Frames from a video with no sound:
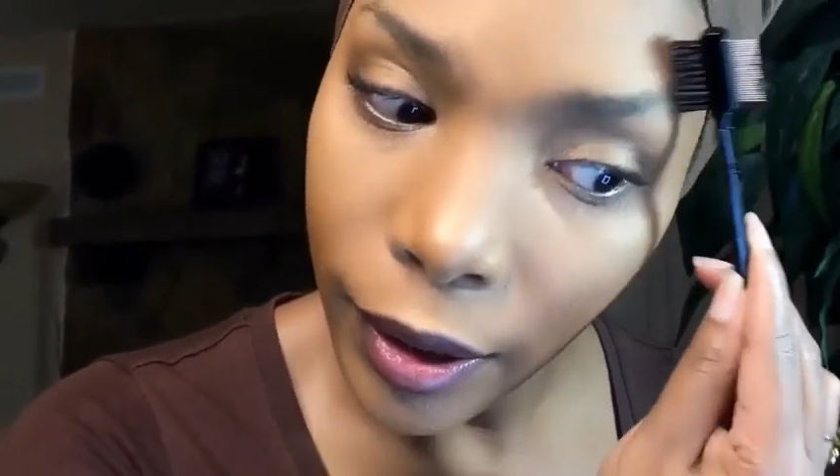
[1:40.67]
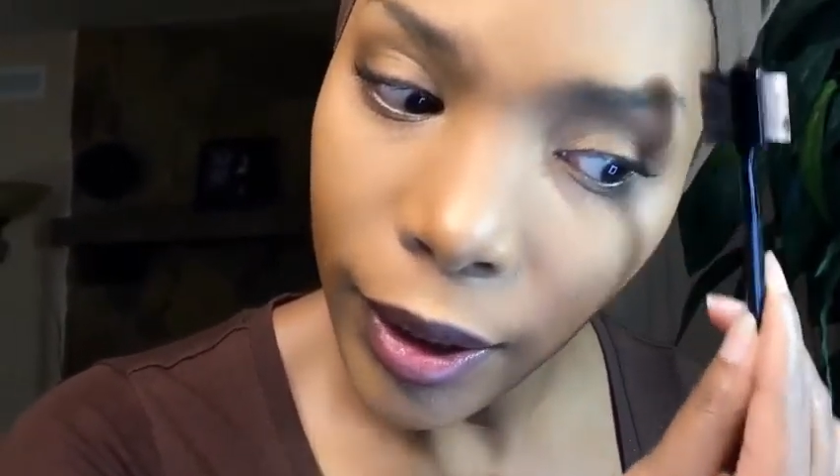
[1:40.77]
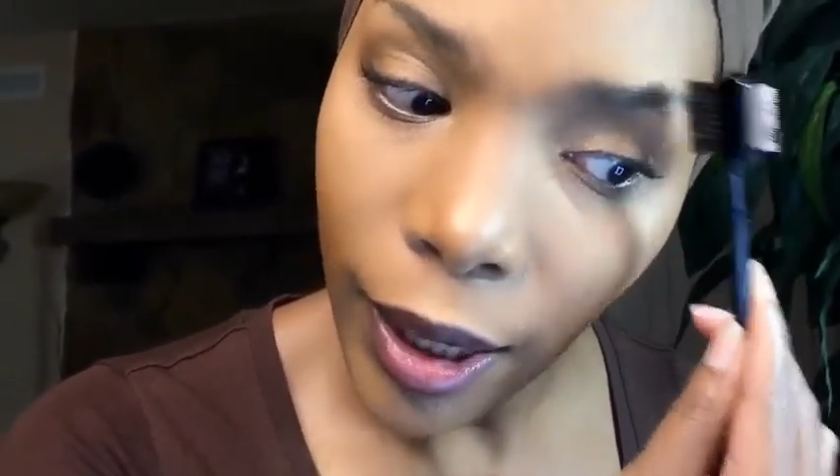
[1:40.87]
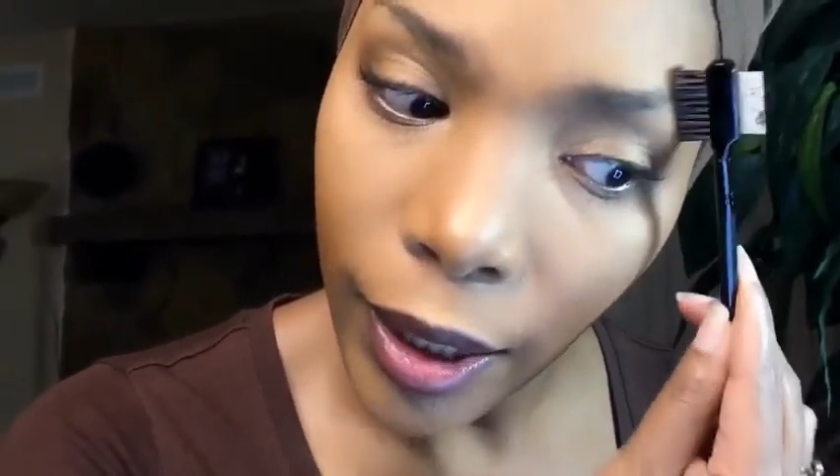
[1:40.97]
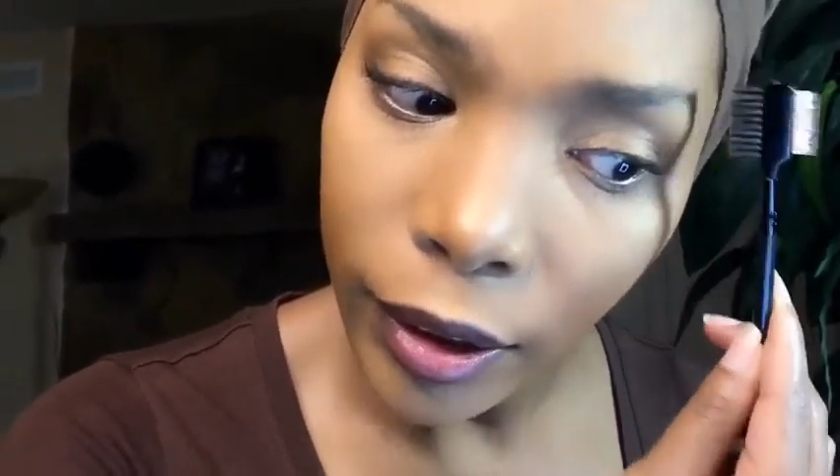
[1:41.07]

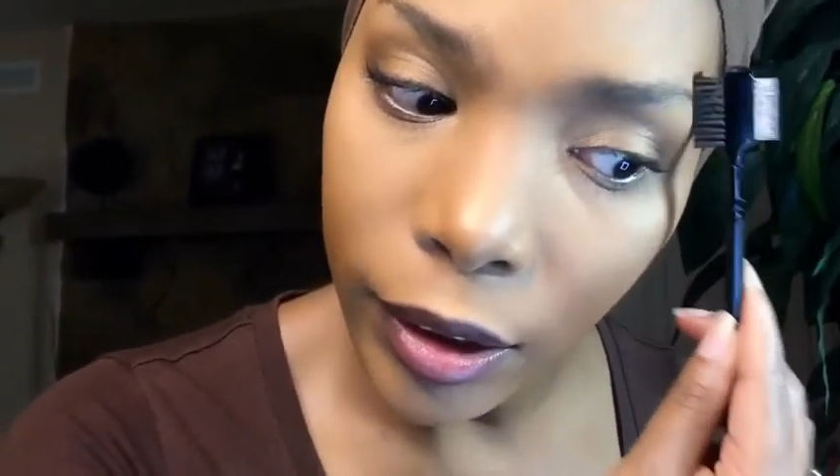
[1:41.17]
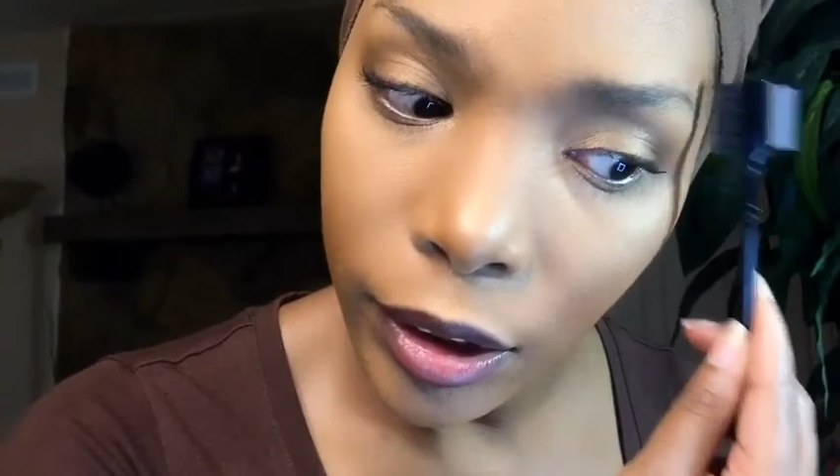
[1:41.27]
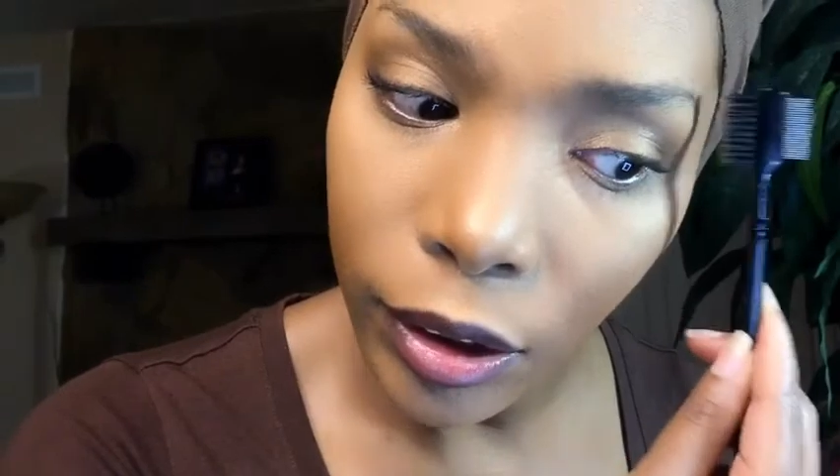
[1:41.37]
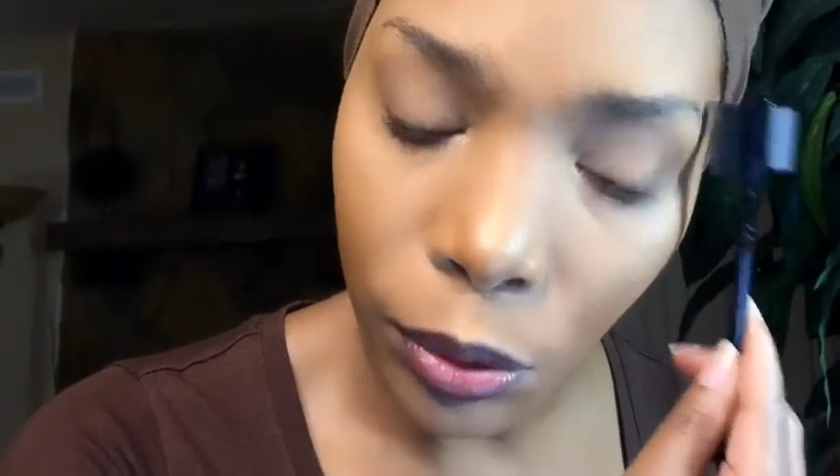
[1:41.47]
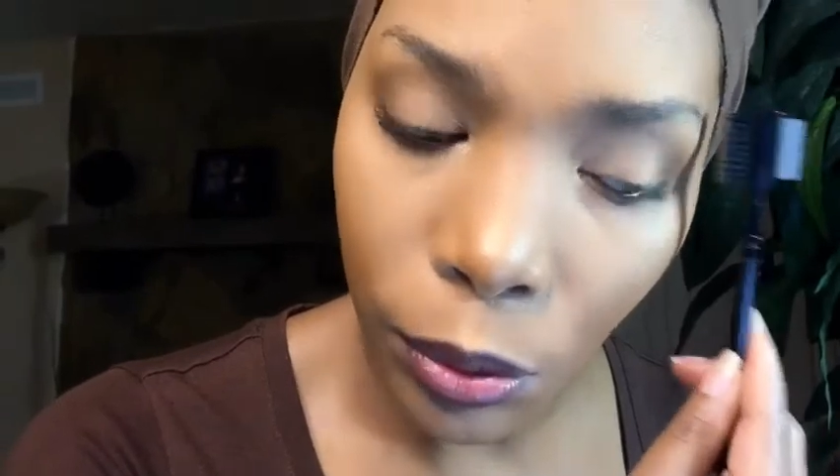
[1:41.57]
lot of good
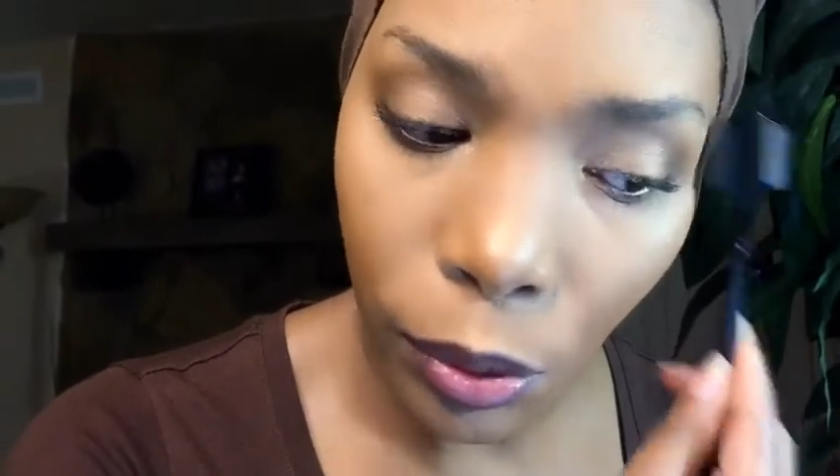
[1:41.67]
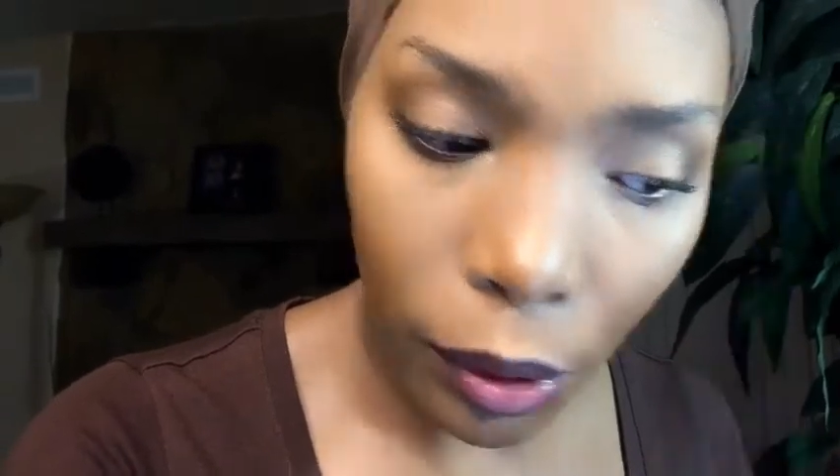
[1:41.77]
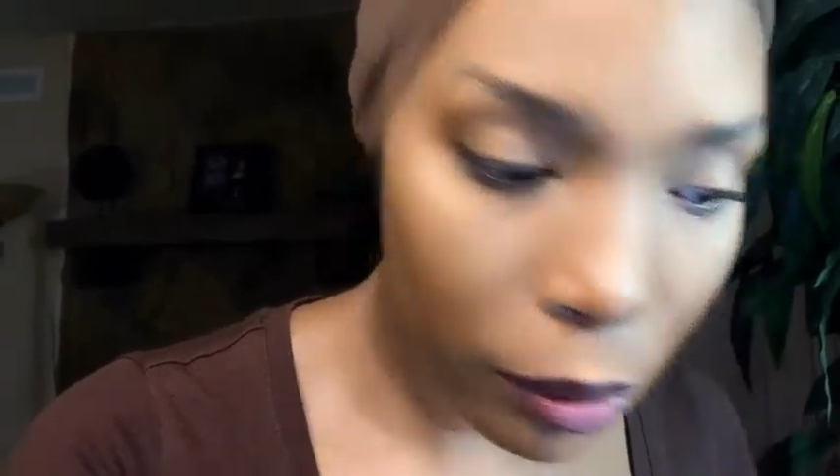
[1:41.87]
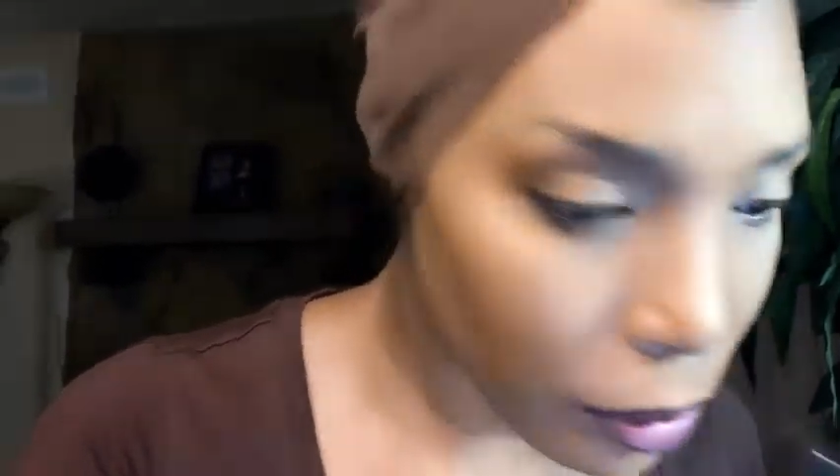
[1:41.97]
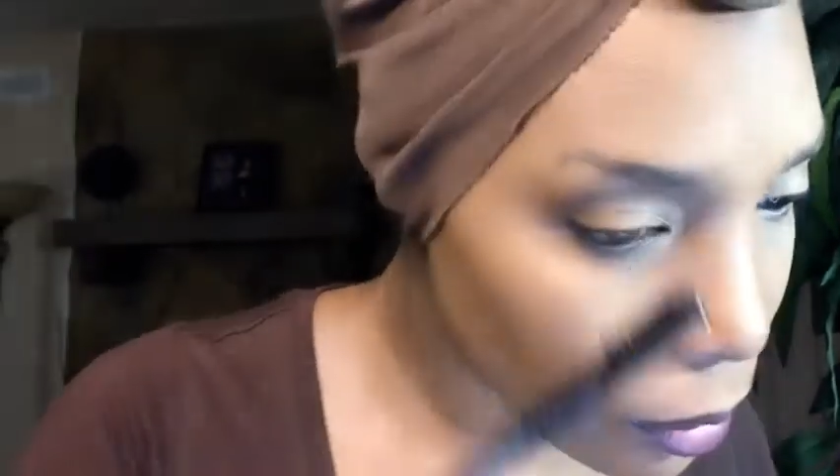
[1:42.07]
new growth.